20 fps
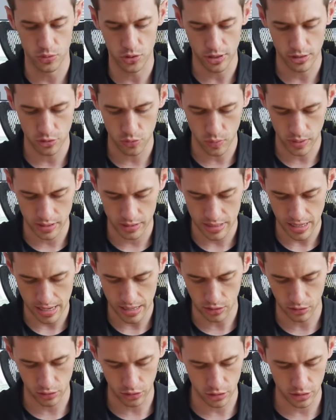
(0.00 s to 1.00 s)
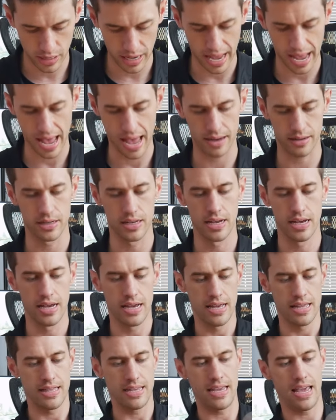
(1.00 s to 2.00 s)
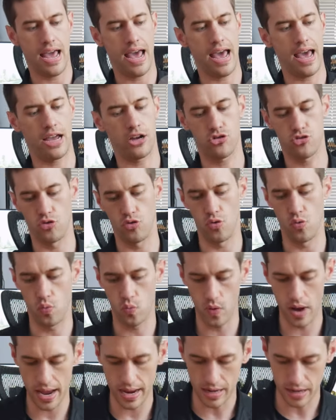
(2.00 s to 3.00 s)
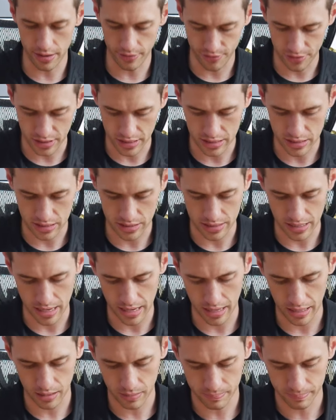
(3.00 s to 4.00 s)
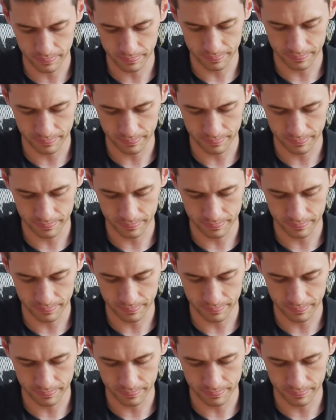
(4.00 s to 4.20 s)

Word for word: So I do want to take a look at the actual weight of this thing